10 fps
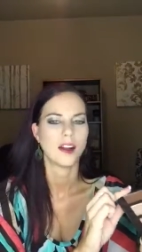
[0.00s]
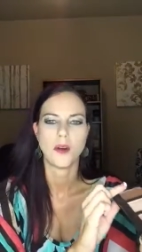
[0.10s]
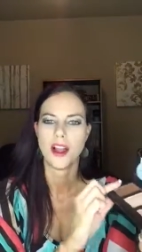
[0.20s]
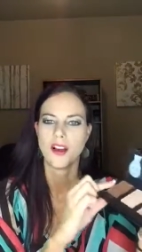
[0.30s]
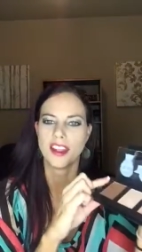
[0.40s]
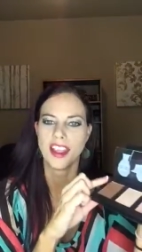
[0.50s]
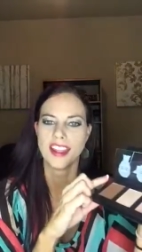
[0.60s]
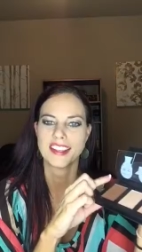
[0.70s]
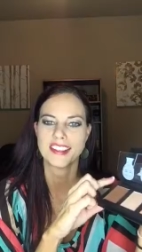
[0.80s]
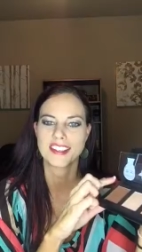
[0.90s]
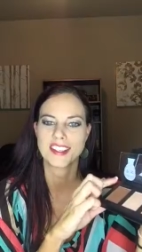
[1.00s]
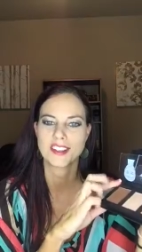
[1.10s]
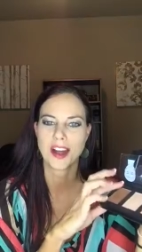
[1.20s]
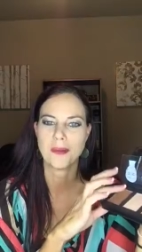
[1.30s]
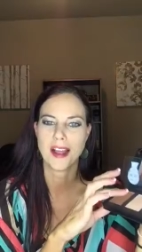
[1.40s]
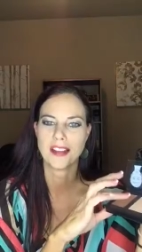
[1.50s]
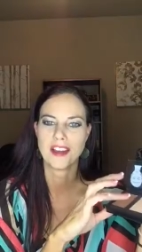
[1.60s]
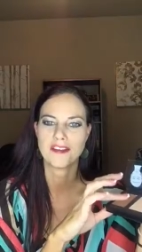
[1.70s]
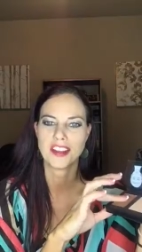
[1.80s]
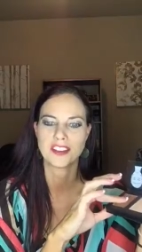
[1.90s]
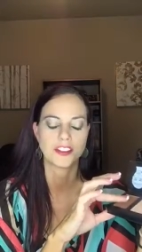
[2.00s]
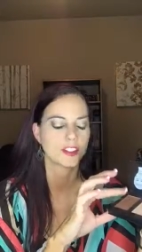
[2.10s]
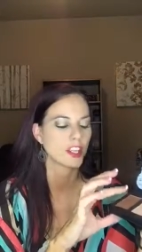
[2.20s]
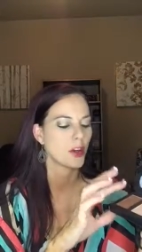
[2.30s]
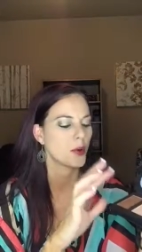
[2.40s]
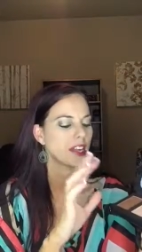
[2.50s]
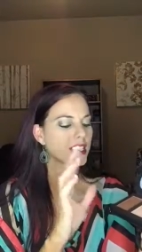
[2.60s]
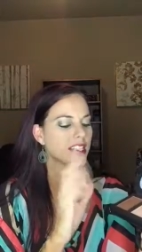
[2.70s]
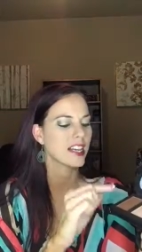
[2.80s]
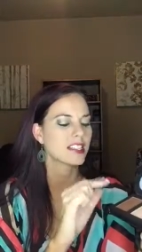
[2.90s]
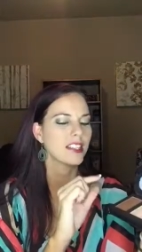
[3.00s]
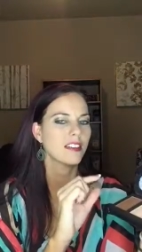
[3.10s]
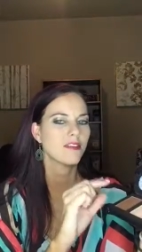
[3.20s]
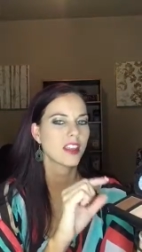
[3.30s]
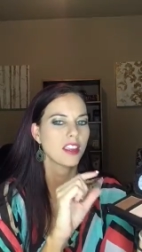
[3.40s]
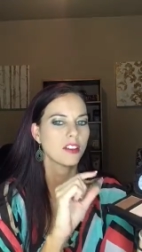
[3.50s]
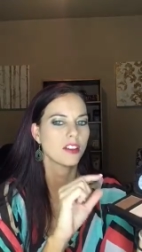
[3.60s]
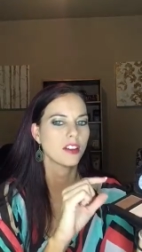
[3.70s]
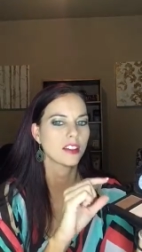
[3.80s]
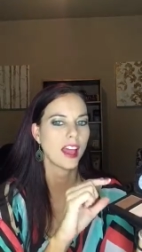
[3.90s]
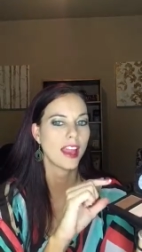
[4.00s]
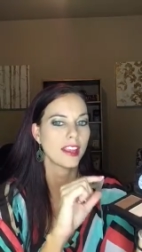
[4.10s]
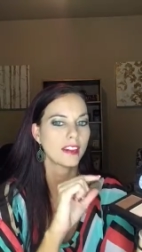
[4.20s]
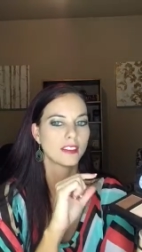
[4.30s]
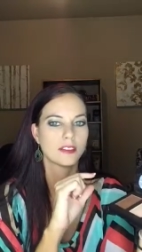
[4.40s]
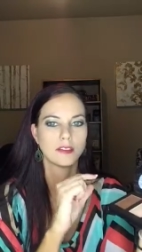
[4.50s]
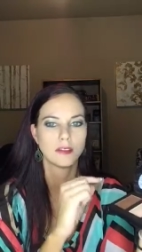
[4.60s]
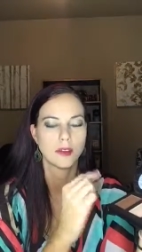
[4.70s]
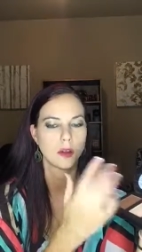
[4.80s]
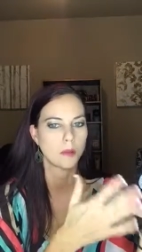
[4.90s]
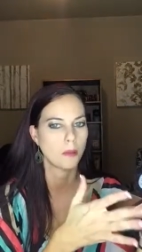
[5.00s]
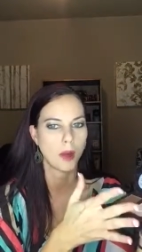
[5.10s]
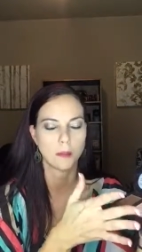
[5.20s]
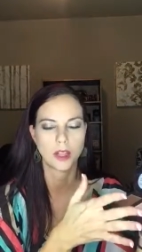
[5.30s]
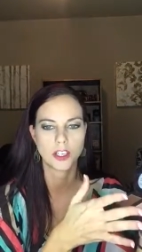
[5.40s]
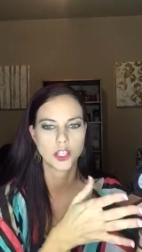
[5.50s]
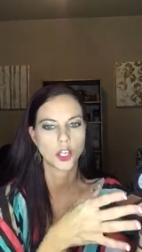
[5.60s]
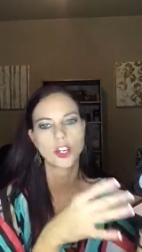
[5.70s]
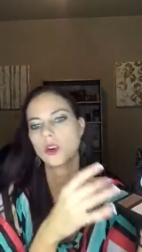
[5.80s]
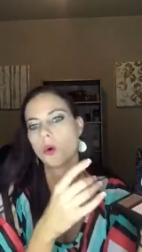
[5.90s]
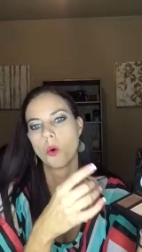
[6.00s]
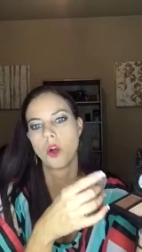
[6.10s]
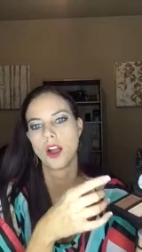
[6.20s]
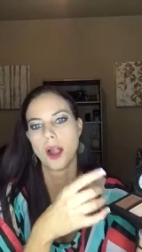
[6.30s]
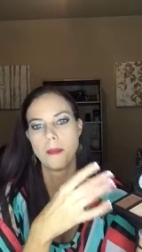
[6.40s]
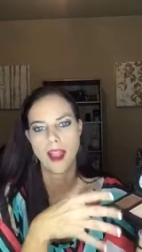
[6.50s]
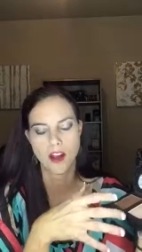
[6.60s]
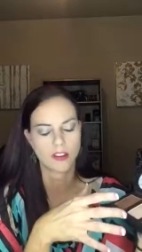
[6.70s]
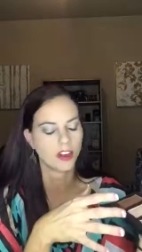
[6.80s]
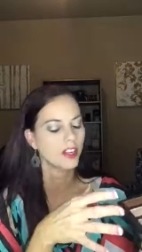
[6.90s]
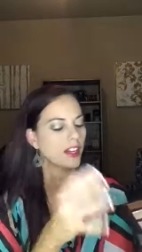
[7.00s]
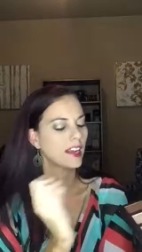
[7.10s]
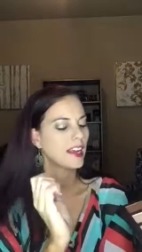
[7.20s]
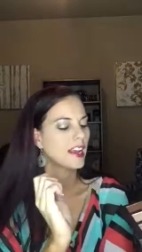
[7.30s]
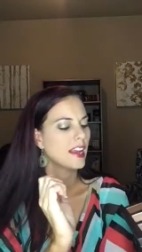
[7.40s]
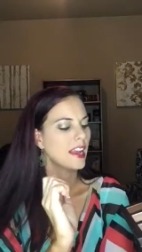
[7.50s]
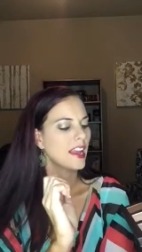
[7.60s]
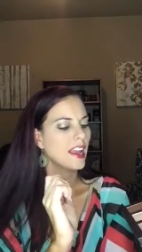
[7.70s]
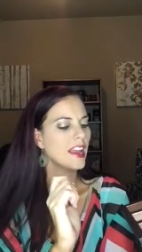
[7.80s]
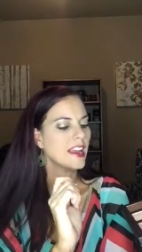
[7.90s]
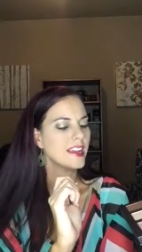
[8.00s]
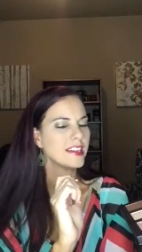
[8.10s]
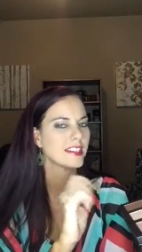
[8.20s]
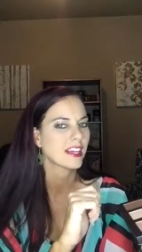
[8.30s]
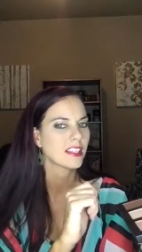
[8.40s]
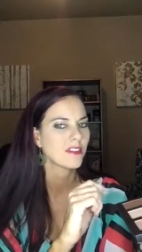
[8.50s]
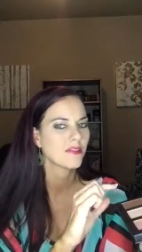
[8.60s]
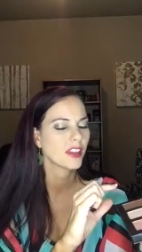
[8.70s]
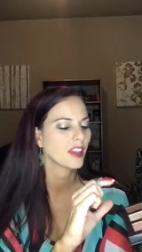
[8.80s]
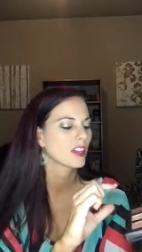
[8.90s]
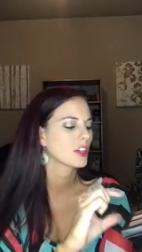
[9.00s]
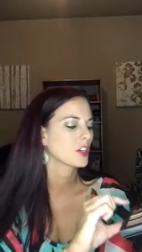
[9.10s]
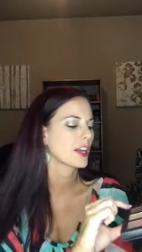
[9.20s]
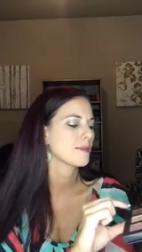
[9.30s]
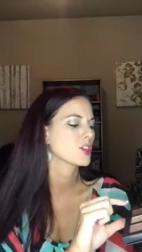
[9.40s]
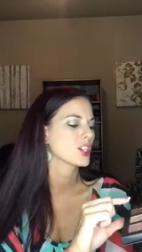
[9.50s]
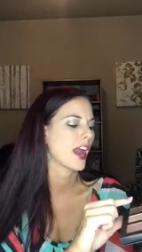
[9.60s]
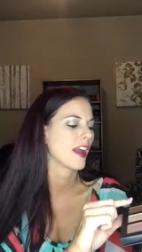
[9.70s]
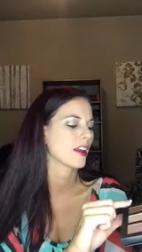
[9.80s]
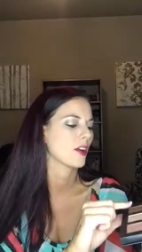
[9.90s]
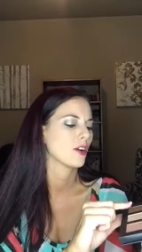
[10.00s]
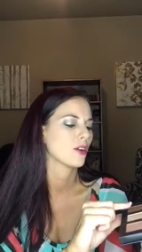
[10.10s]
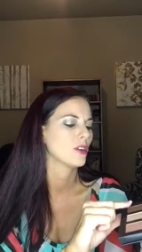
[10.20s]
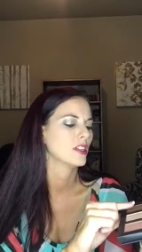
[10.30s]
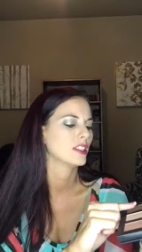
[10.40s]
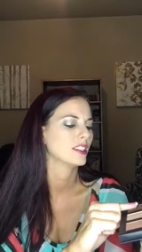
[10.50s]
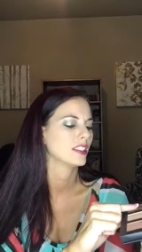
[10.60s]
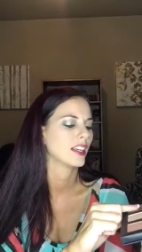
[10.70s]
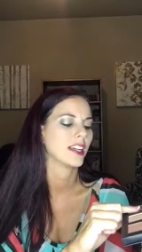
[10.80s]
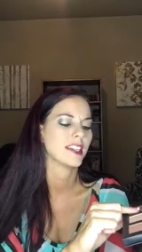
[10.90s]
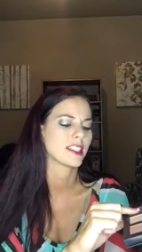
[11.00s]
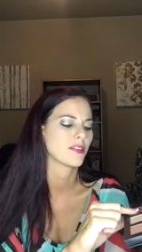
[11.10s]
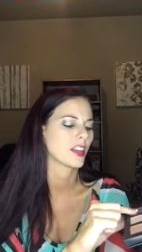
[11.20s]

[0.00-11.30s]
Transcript: wow, can't describe how that feels. So it doesn't feel like a blusher or a powder. It doesn't feel like a cream shadow. It doesn't